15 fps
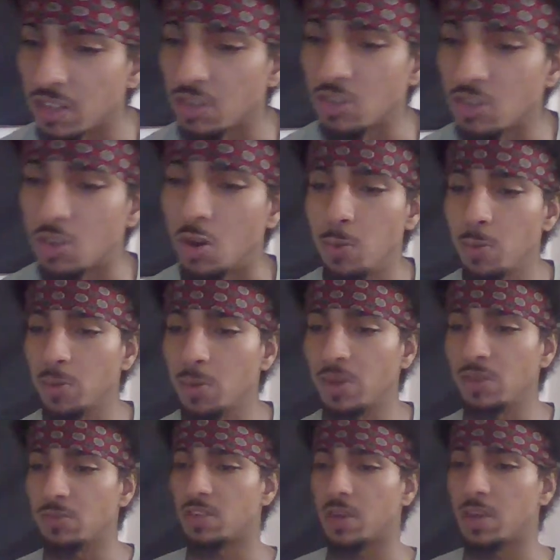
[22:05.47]
the
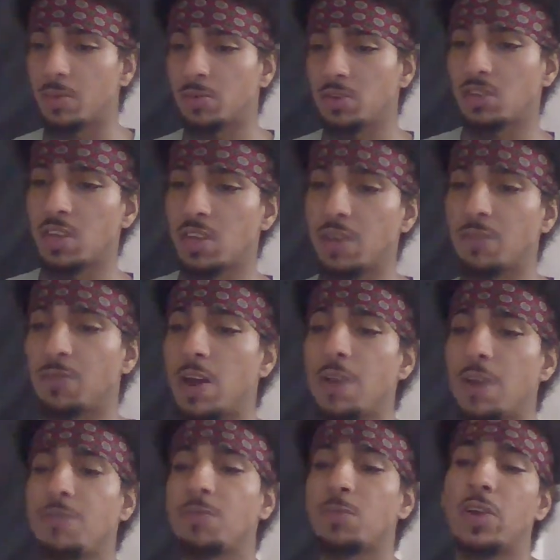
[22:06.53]
dopamine receptors get
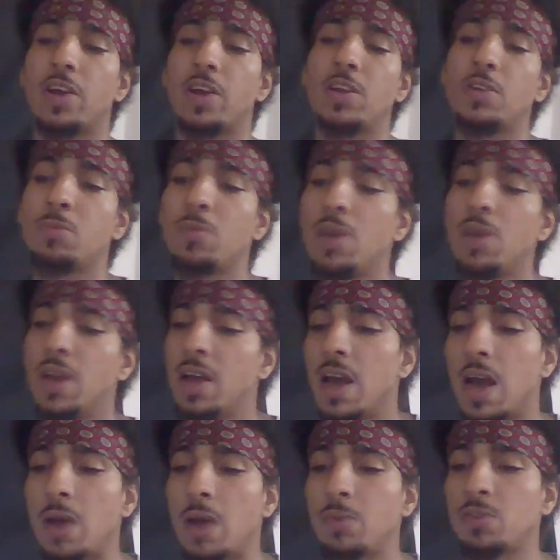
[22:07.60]
fried from kratom.
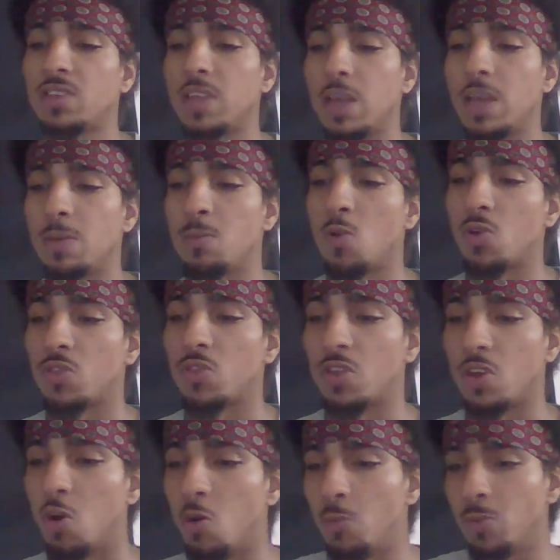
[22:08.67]
I would say more
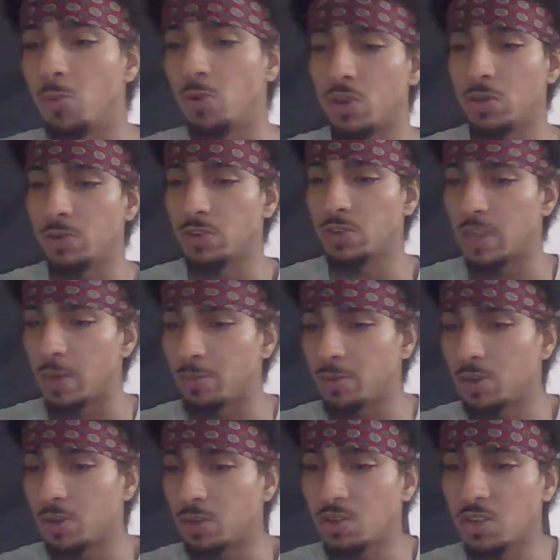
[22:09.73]
the opioid
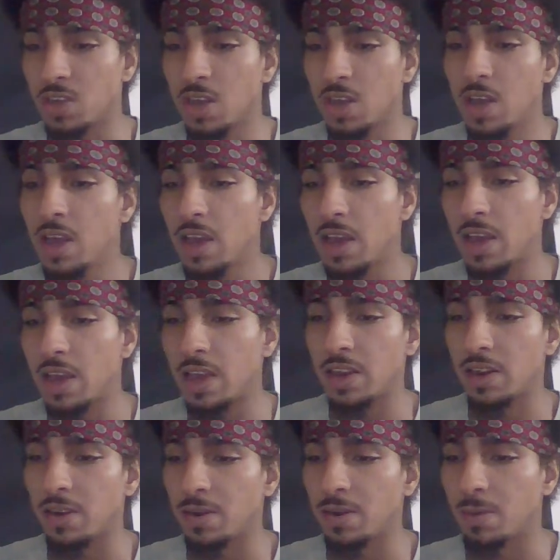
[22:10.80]
receptors,
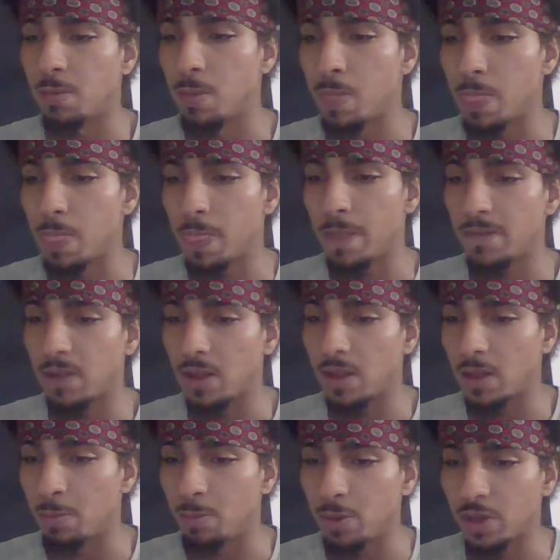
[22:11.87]
and
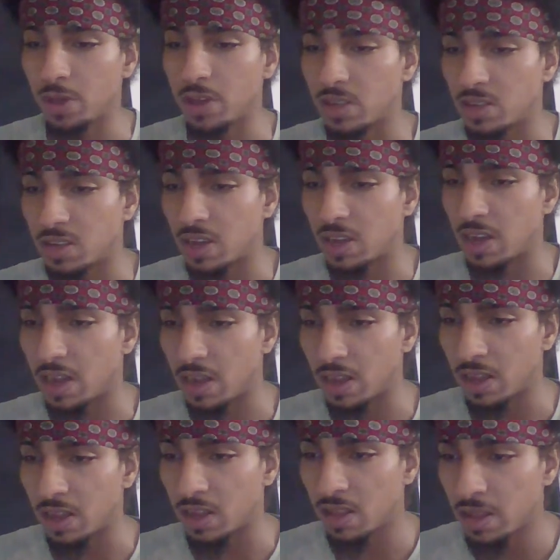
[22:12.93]
because the